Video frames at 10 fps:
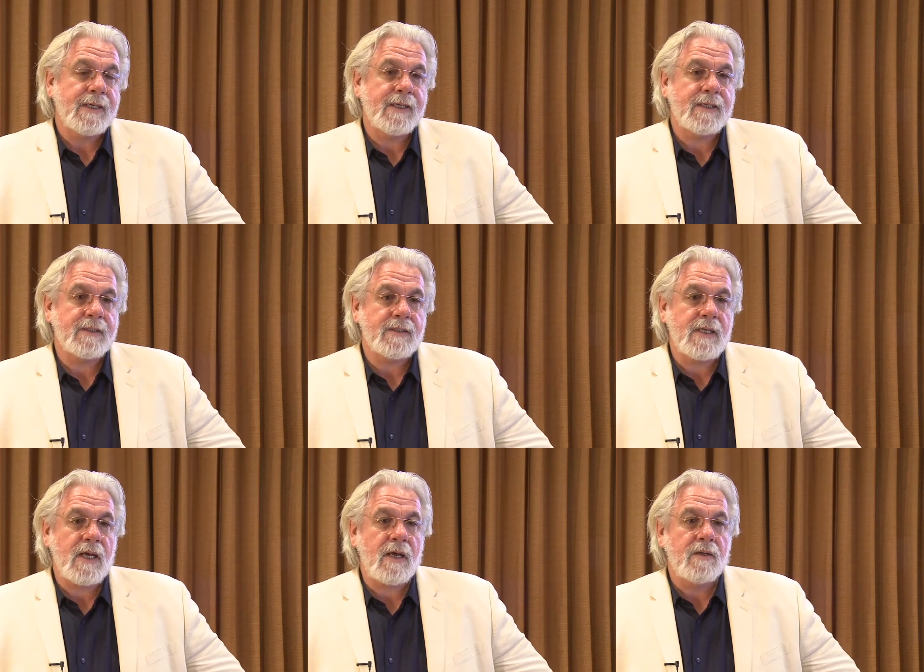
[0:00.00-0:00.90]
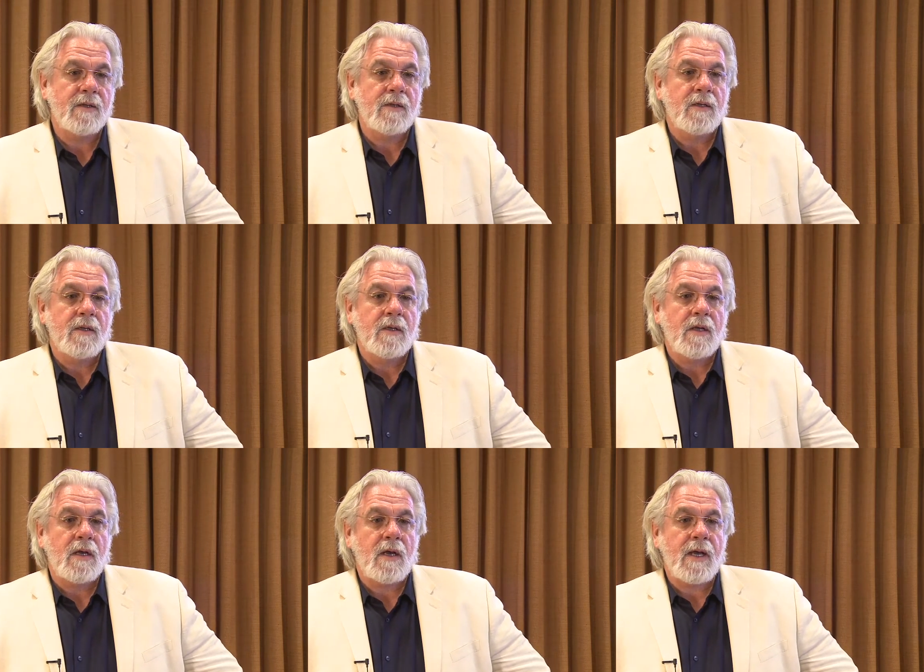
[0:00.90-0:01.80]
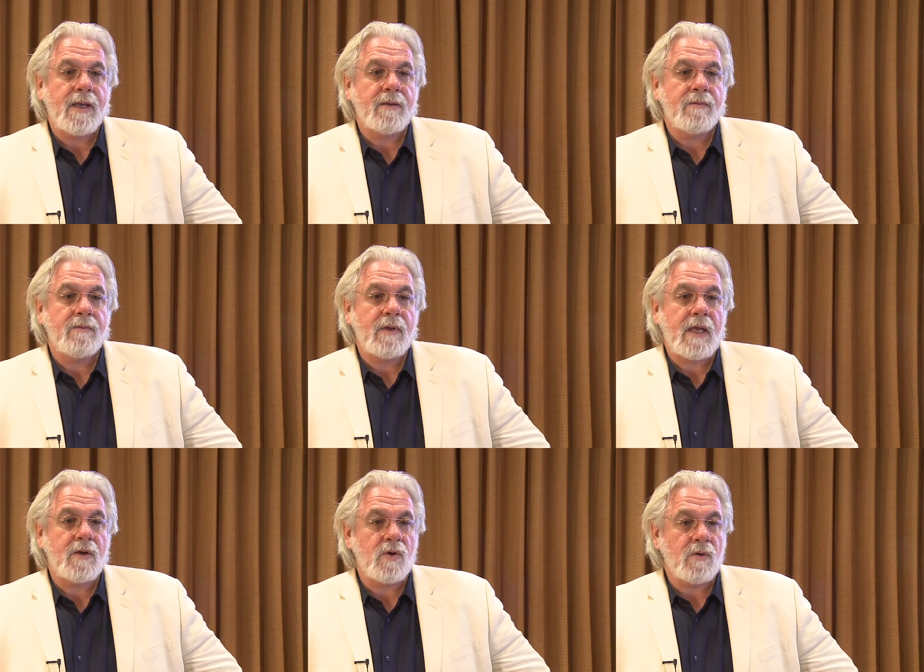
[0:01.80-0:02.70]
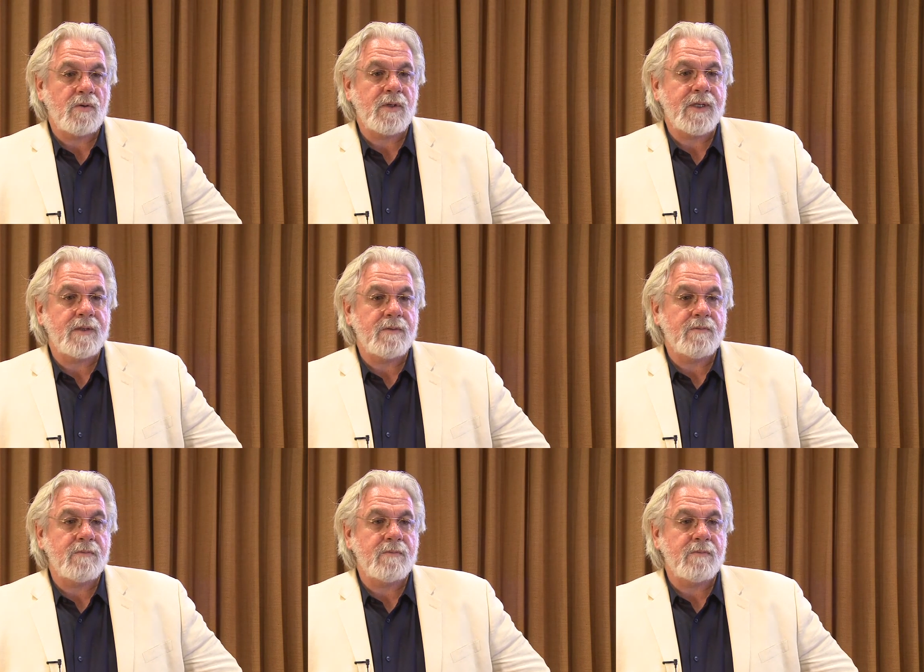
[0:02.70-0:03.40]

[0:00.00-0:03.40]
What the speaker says: And I, at an early